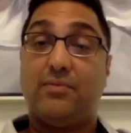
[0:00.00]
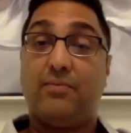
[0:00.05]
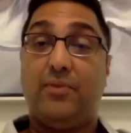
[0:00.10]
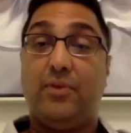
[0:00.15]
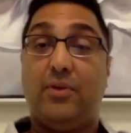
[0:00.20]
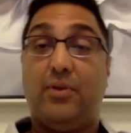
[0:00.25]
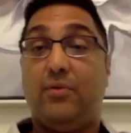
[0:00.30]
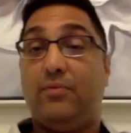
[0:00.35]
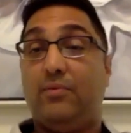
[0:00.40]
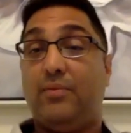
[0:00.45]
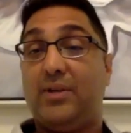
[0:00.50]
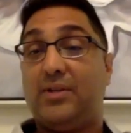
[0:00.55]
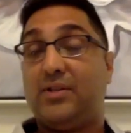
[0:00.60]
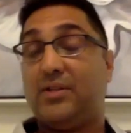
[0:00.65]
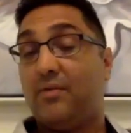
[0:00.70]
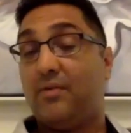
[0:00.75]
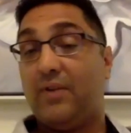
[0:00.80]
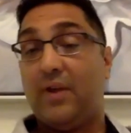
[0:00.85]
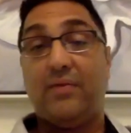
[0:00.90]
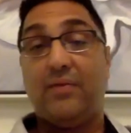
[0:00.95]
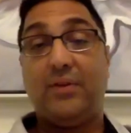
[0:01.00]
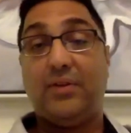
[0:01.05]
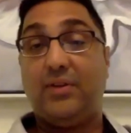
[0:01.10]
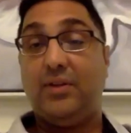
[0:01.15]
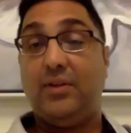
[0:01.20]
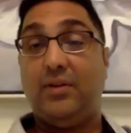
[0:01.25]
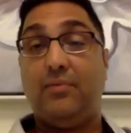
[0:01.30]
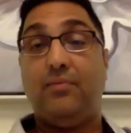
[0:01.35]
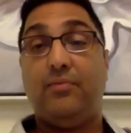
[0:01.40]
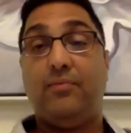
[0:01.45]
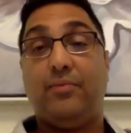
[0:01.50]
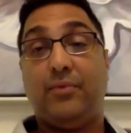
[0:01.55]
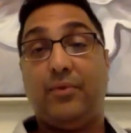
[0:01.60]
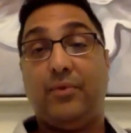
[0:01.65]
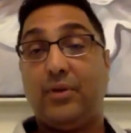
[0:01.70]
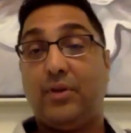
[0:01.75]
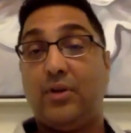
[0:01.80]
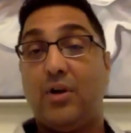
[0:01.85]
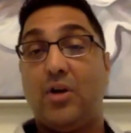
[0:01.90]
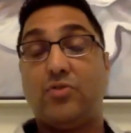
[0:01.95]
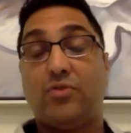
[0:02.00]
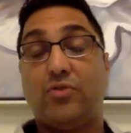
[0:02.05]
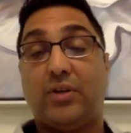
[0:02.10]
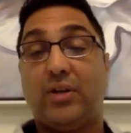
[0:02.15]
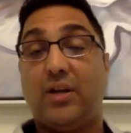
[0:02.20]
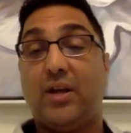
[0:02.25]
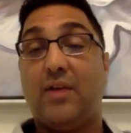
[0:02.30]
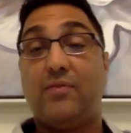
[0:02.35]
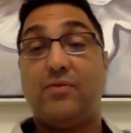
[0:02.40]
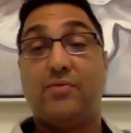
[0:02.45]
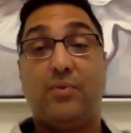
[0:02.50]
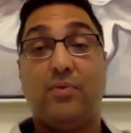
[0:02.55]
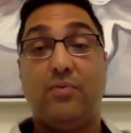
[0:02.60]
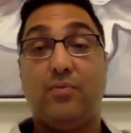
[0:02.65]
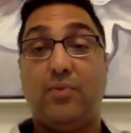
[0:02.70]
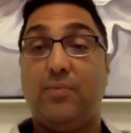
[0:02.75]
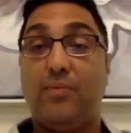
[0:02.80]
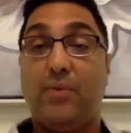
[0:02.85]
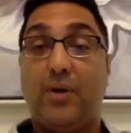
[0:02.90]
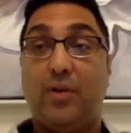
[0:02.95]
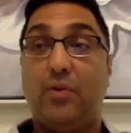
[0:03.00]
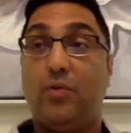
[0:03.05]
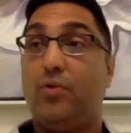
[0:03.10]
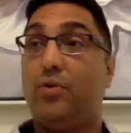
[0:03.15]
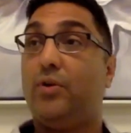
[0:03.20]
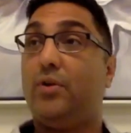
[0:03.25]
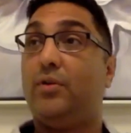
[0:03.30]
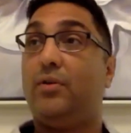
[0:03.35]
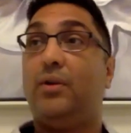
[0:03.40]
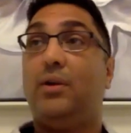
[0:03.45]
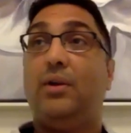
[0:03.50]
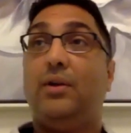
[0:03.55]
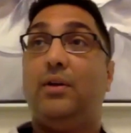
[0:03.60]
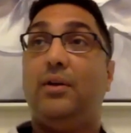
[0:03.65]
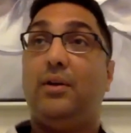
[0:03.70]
myself, I have a team. The contract I have has been written by a lawyer.